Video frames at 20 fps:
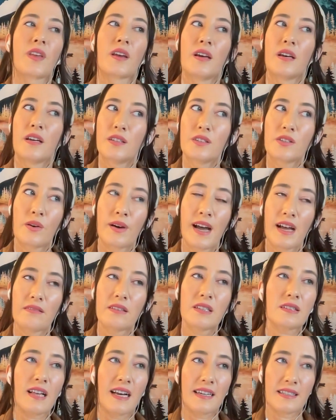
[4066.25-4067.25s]
So I had
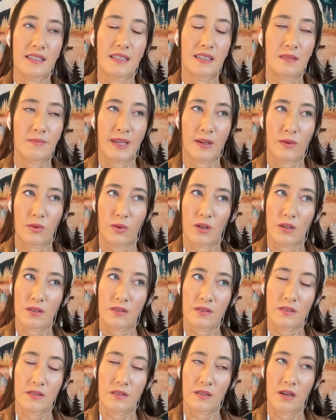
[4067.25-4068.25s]
this lesson in my
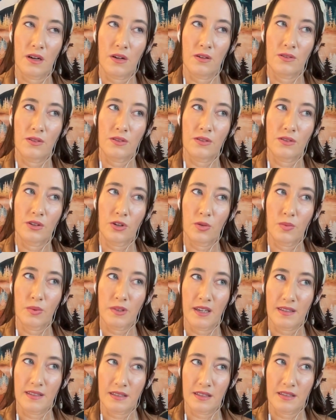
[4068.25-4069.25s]
course called
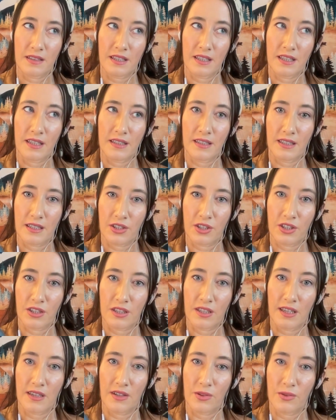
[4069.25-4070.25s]
Neuroplasticity, Addiction,
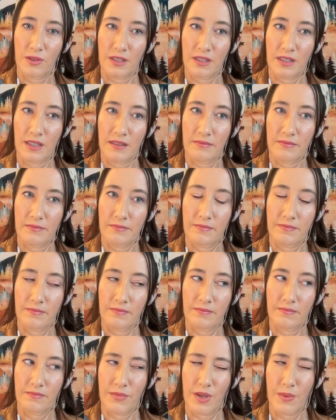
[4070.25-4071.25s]
and OCD.
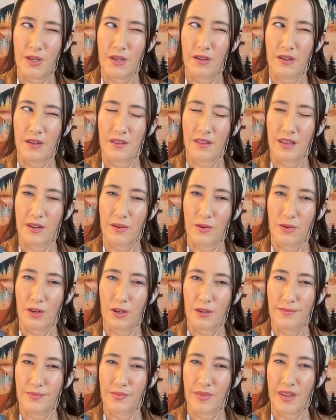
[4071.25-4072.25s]
Maybe not in that
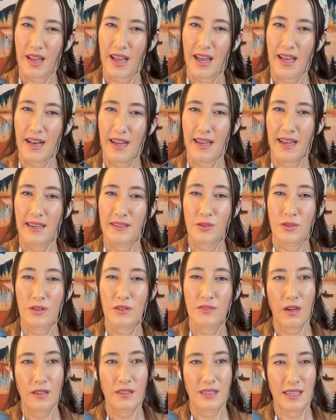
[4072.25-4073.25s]
order. And I sort
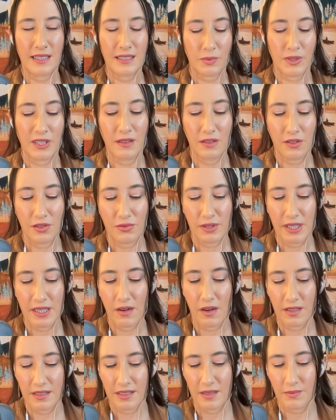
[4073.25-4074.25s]
of explained the 3
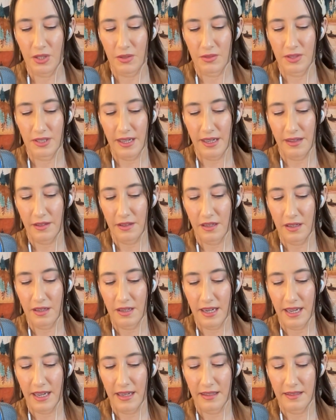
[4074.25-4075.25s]
concepts all together,
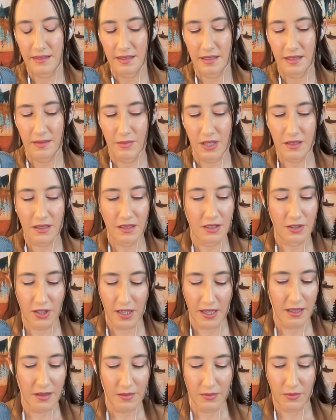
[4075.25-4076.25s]
and I'm not going to
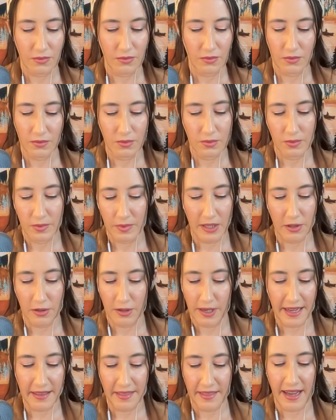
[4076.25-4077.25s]
try to
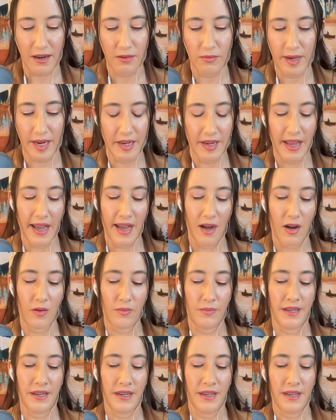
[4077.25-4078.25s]
recreate that right now.
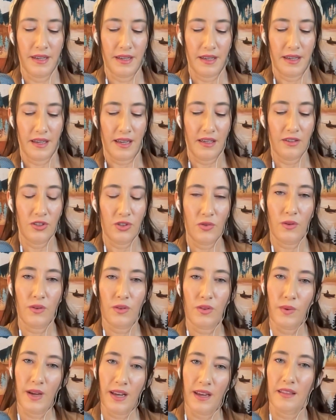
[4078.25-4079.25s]
But in short,
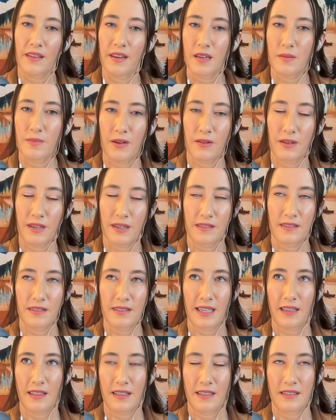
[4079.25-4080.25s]
the way I think about it is
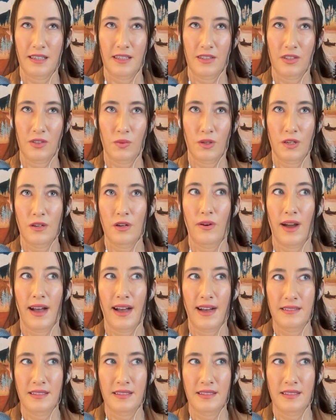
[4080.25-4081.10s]
like this, and I just want to know, as an